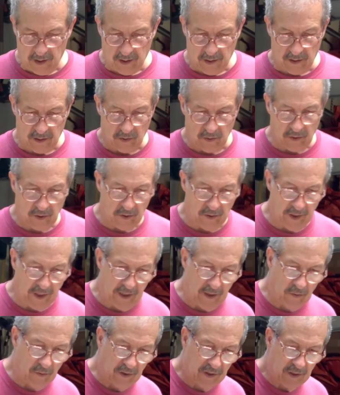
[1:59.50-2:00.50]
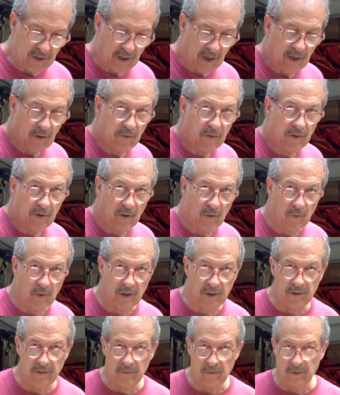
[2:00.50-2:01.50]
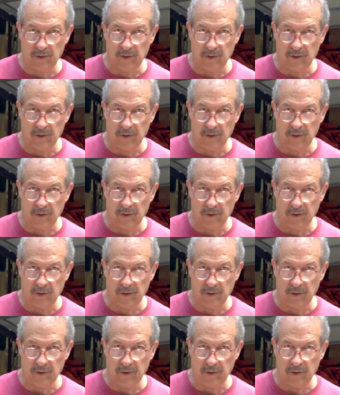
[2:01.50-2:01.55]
So we'll go ahead and we'll start with our wood